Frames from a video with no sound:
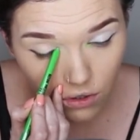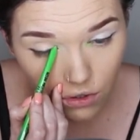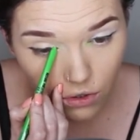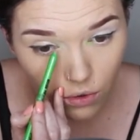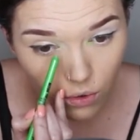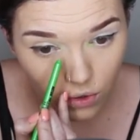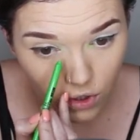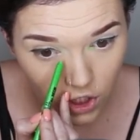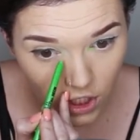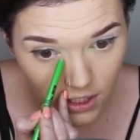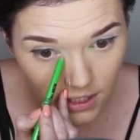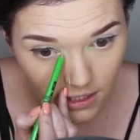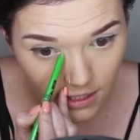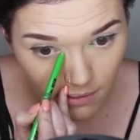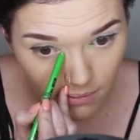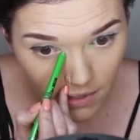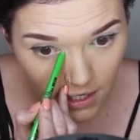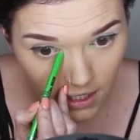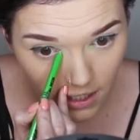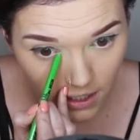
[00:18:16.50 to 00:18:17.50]
Dorchester
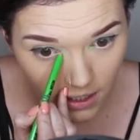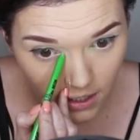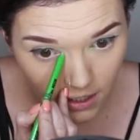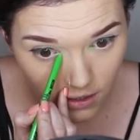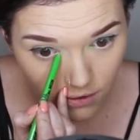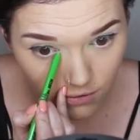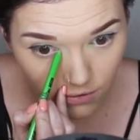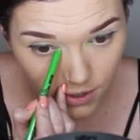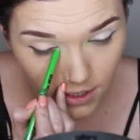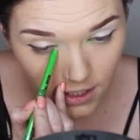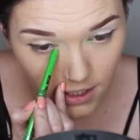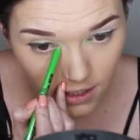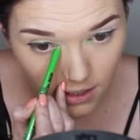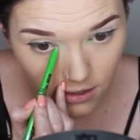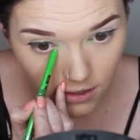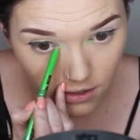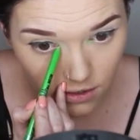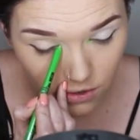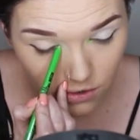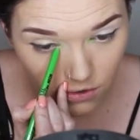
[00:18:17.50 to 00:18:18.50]
Manor in
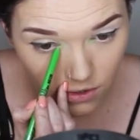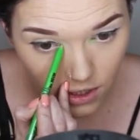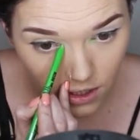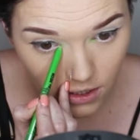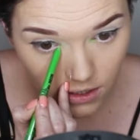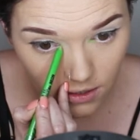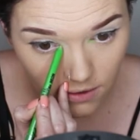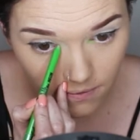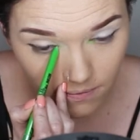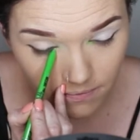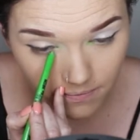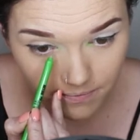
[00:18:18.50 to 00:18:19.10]
Rissick Street.